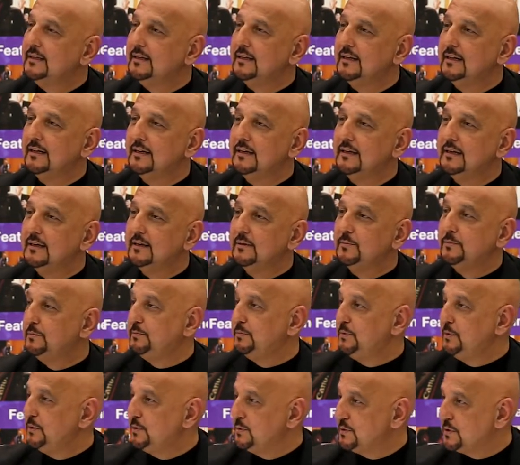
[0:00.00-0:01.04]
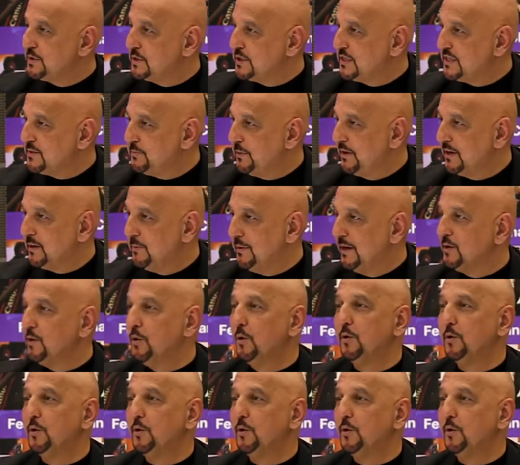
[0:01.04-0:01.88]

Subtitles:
You speak about